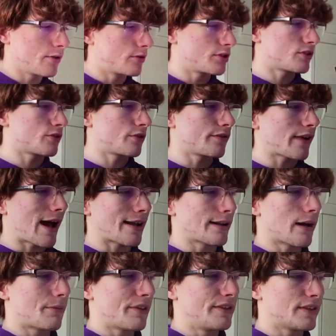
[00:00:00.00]
you're just sort of
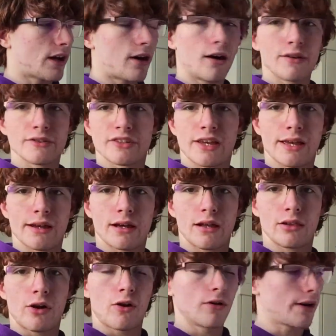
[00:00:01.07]
adding up these R's here
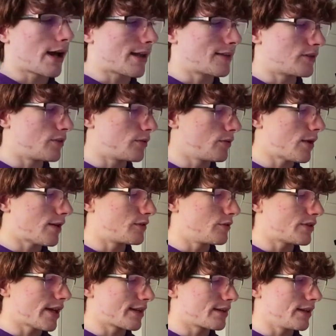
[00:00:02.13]
along as you
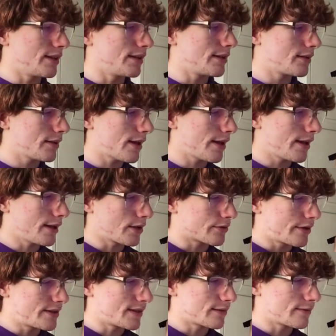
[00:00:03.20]
take the
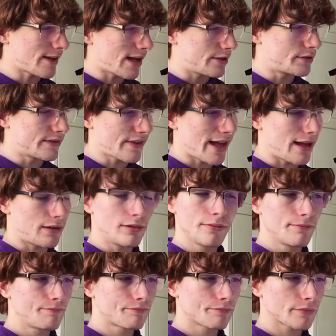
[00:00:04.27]
increasing values of L
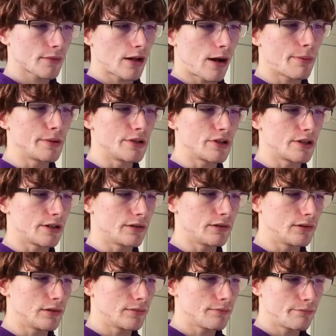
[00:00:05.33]
up
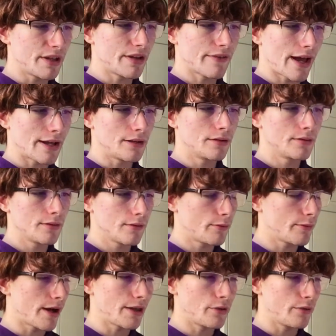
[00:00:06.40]
until B of N,
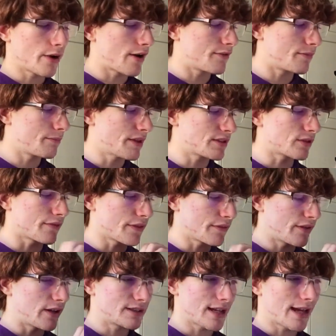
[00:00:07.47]
where you have missed off the
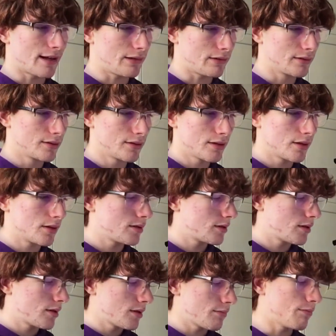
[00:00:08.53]
first L,
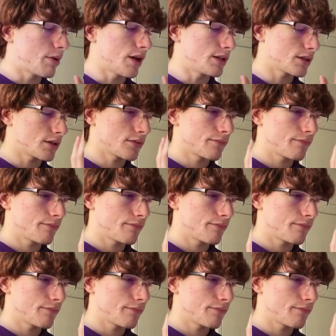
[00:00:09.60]
but